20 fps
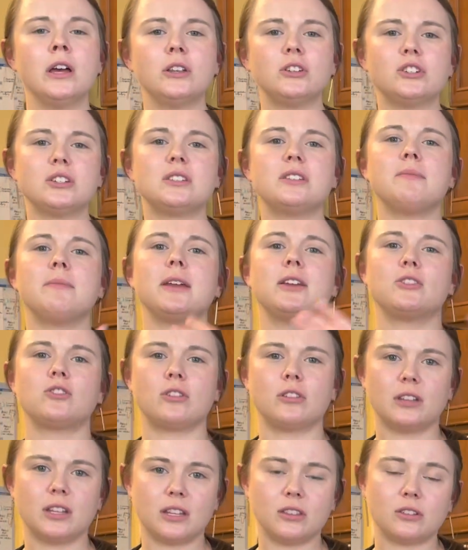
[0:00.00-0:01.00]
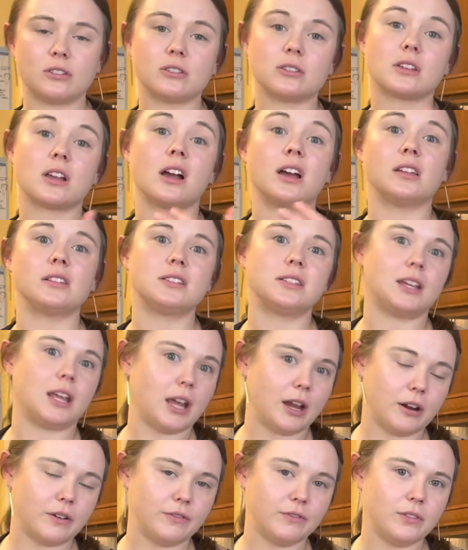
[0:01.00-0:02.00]
just to make sure that there's constant
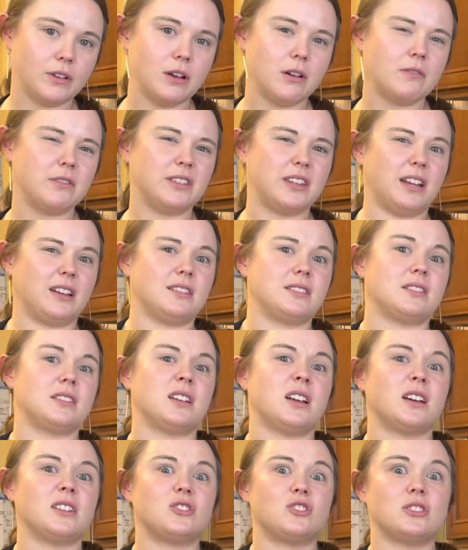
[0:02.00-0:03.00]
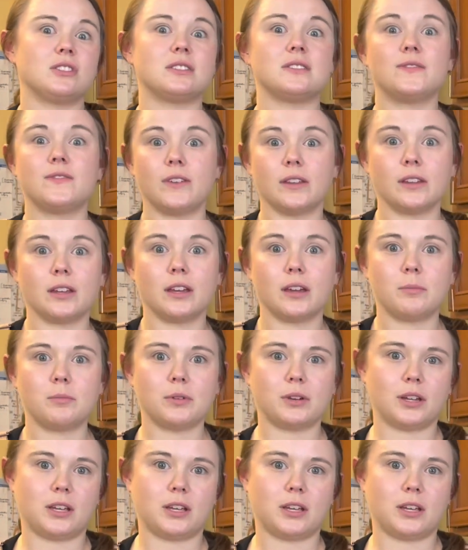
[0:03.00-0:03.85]
airflow and that it's not just filling up your